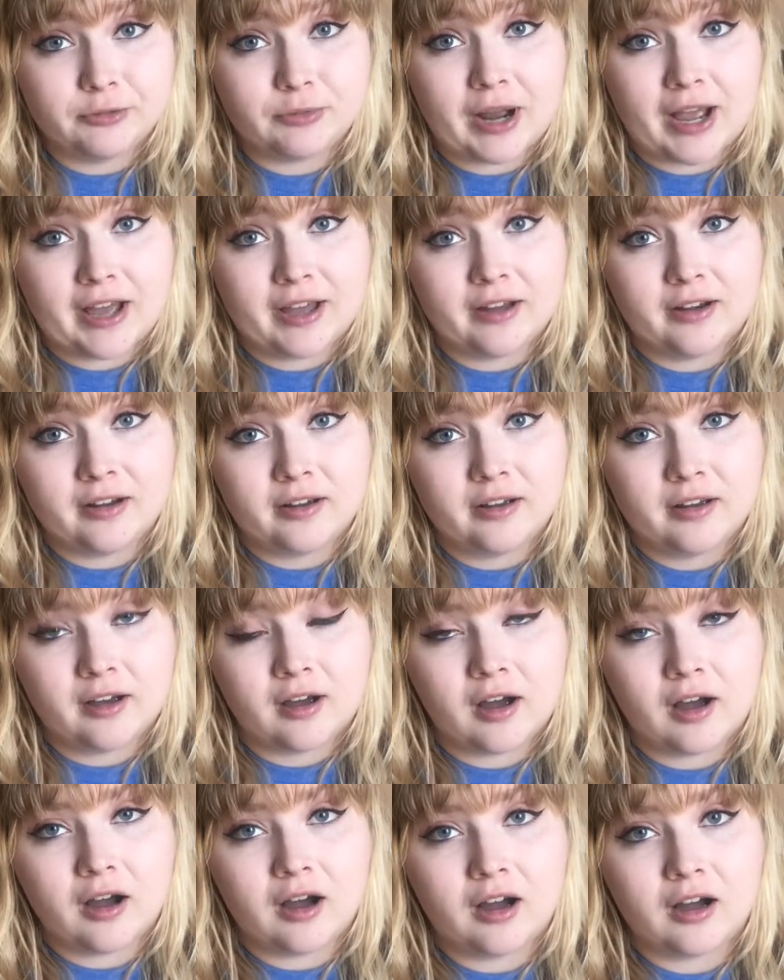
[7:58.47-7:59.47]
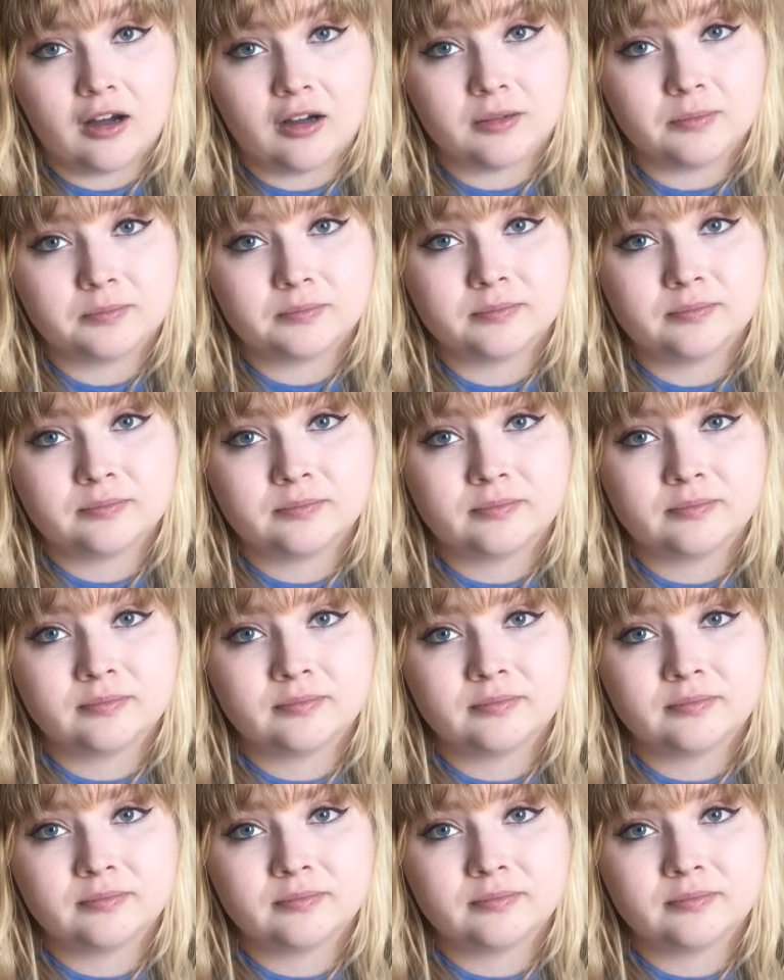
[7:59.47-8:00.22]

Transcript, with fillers: read. Um,